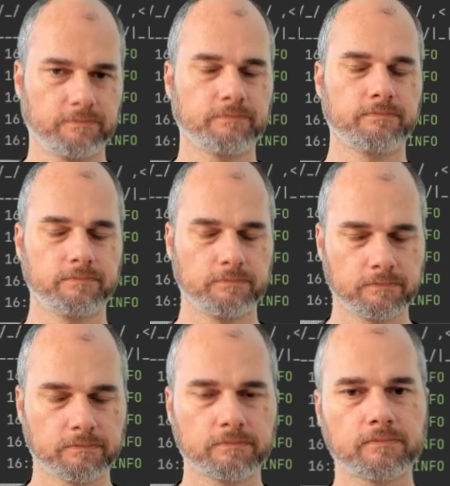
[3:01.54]

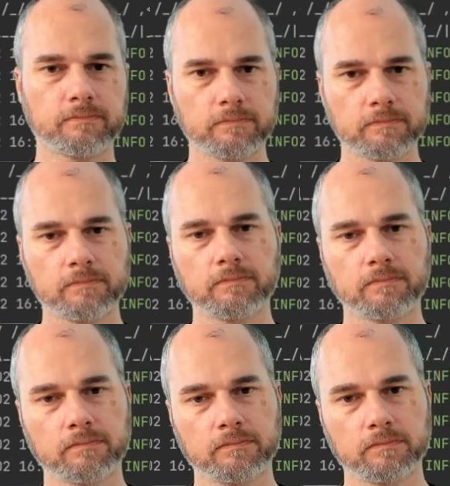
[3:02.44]

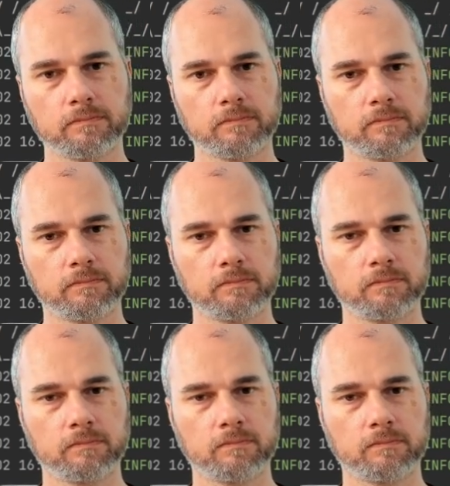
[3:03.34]

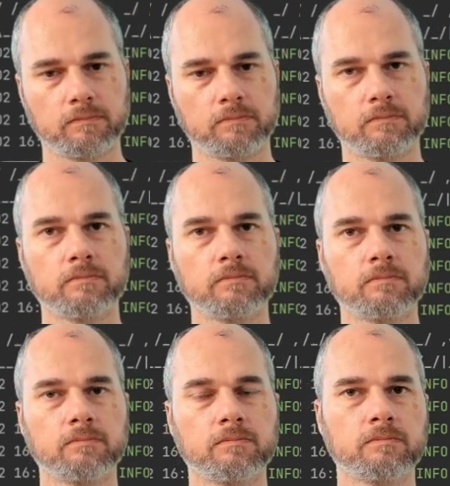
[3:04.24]

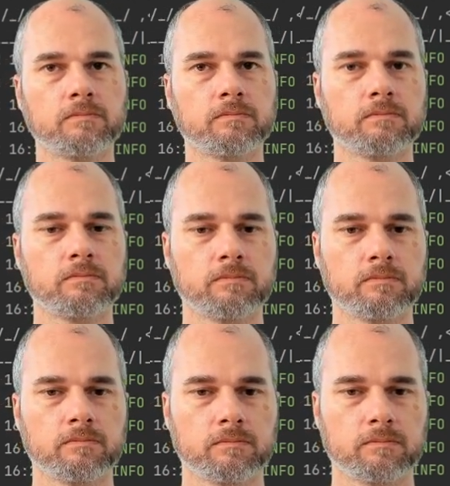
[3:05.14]

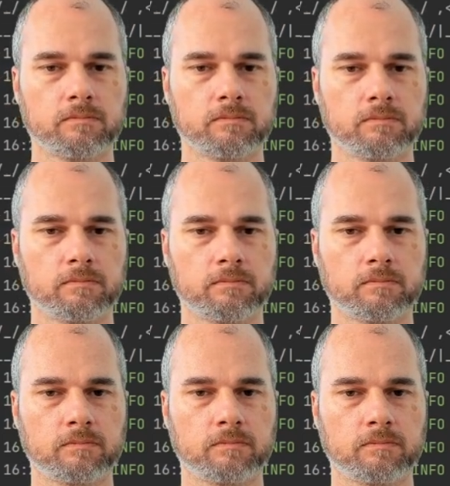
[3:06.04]

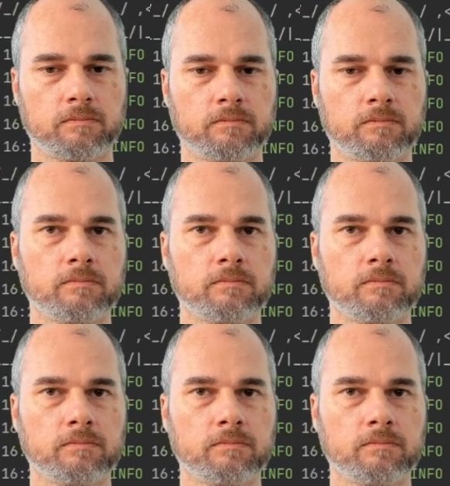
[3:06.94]
This person isn't speaking.